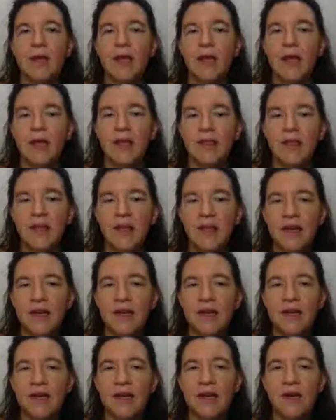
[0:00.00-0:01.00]
And
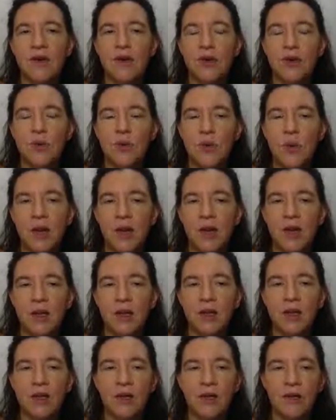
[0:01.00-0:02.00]
then,
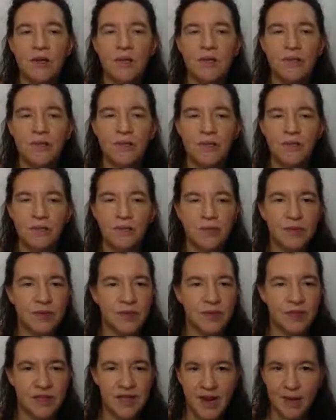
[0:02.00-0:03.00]
well, the
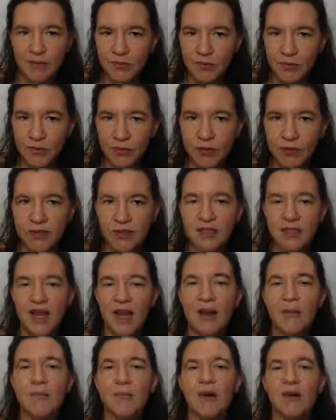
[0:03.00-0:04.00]
steps work the
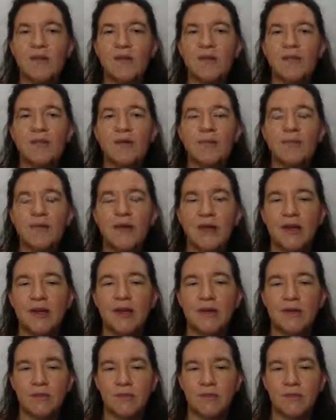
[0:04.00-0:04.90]
same, but when we pick,